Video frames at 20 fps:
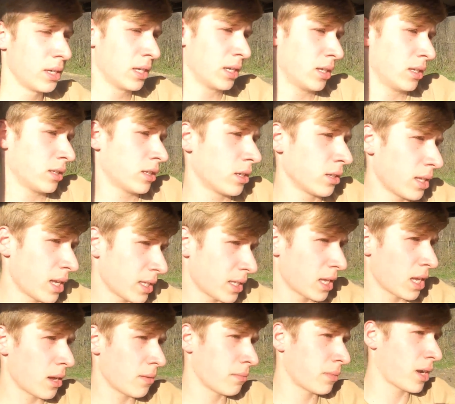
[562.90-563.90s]
to let
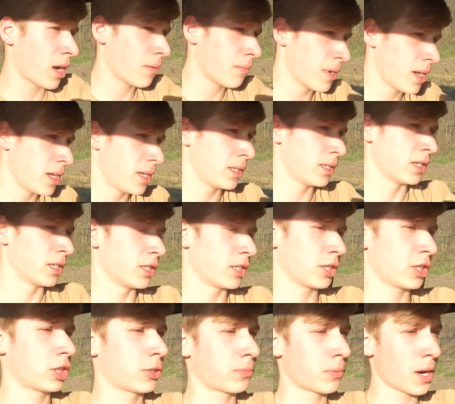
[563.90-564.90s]
them come
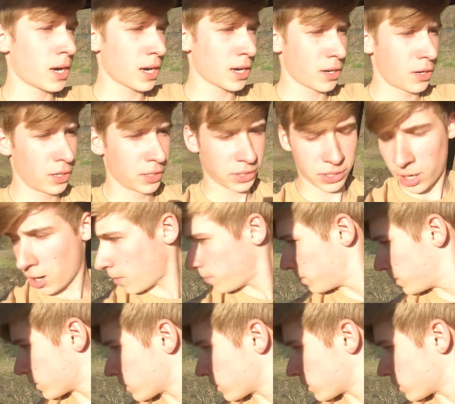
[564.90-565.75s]
in, spread it on top